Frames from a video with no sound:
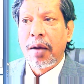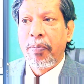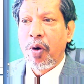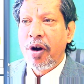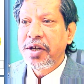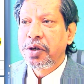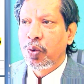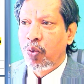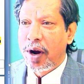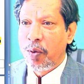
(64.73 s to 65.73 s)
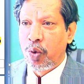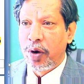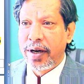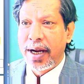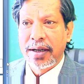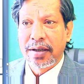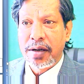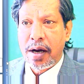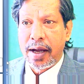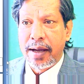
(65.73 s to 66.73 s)
I'll point to one word at
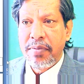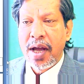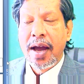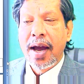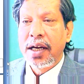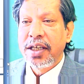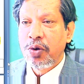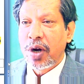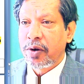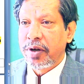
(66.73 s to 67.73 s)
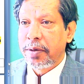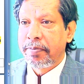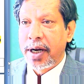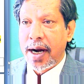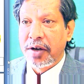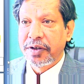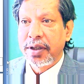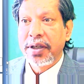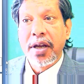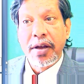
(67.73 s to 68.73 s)
a time, and you are going to
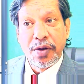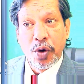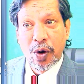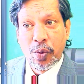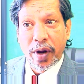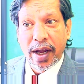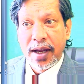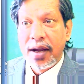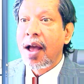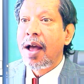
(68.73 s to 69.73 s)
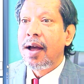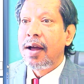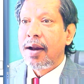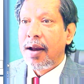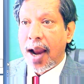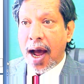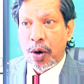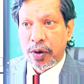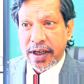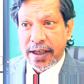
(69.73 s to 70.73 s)
pronounce it your way,
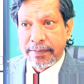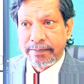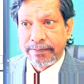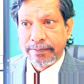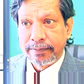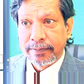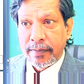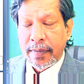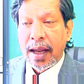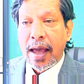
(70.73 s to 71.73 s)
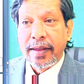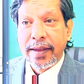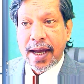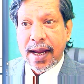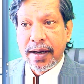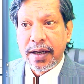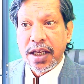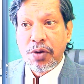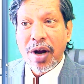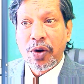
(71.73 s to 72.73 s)
loudly.
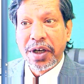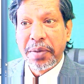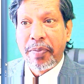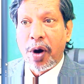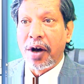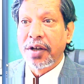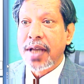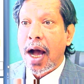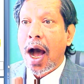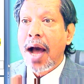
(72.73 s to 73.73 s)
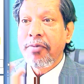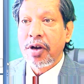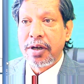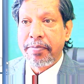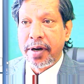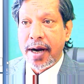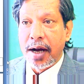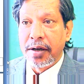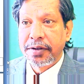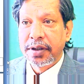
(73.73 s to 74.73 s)
Then you are going to pause. I'm going to
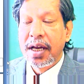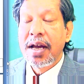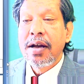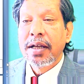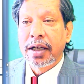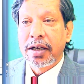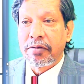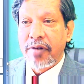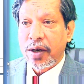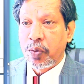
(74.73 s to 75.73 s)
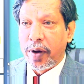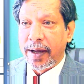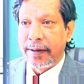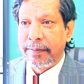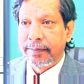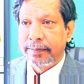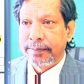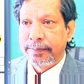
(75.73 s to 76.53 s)
pronounce the correct way.